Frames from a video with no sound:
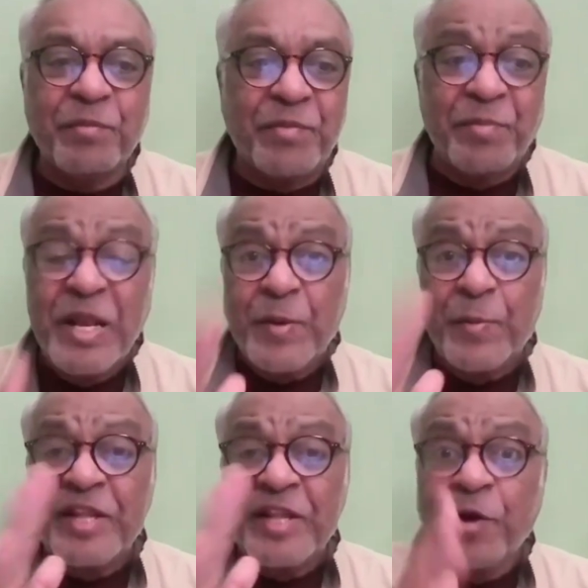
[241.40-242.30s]
But many
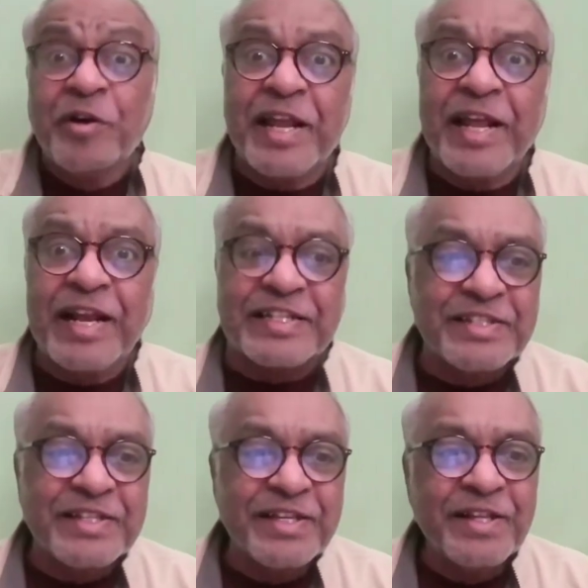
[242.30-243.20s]
people, they don't realize.
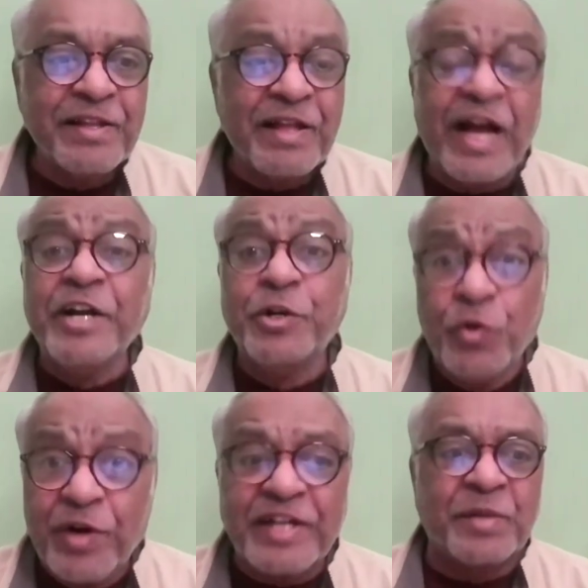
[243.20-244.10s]
I
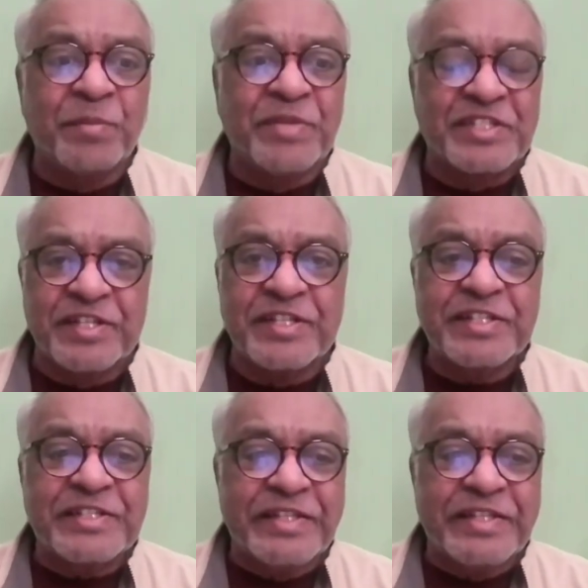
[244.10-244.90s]
do get some messages.